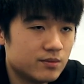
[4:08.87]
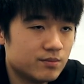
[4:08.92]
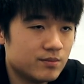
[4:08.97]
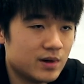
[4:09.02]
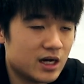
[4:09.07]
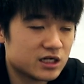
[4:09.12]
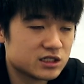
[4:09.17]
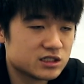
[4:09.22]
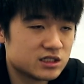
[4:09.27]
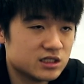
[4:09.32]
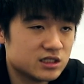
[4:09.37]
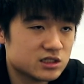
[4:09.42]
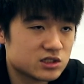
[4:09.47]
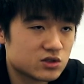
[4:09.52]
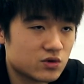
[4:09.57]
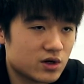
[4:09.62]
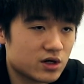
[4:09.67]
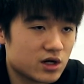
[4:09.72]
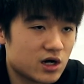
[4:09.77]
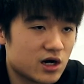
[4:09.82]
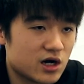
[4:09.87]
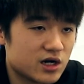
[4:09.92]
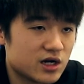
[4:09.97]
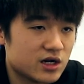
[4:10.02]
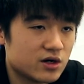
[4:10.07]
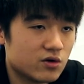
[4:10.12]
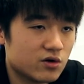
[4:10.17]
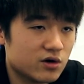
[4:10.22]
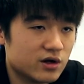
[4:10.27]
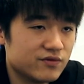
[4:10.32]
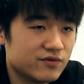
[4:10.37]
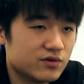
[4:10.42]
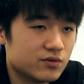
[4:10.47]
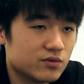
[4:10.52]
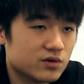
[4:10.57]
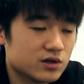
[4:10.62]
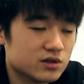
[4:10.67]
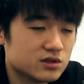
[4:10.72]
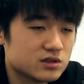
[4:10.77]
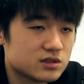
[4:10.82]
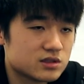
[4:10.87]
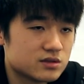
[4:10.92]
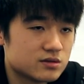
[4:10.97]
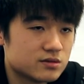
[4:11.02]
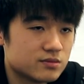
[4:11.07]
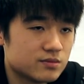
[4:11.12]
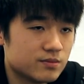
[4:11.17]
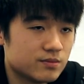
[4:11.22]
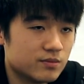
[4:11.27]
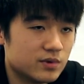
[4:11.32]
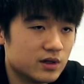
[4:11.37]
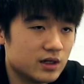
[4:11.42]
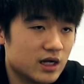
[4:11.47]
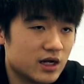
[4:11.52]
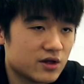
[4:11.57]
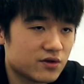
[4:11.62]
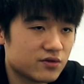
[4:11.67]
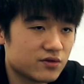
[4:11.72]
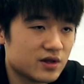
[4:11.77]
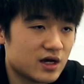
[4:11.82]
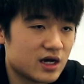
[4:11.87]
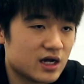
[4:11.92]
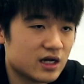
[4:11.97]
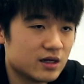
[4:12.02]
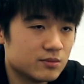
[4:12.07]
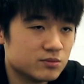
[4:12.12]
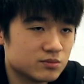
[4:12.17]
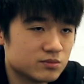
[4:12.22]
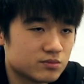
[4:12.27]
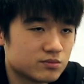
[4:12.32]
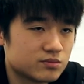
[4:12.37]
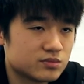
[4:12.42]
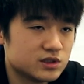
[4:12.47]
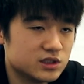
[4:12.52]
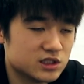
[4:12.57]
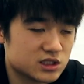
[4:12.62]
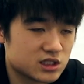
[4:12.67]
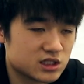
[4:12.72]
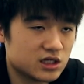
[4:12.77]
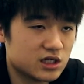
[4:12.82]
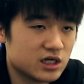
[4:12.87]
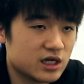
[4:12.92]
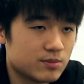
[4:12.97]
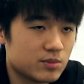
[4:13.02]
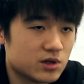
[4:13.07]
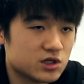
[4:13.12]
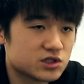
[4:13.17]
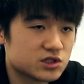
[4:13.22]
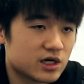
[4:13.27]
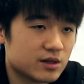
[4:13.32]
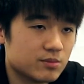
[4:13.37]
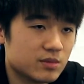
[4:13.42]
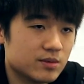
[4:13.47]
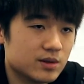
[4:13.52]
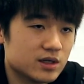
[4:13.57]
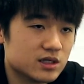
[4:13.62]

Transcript: Madison Square Garden or even Worlds. But other than that, I'm just gonna keep on trying my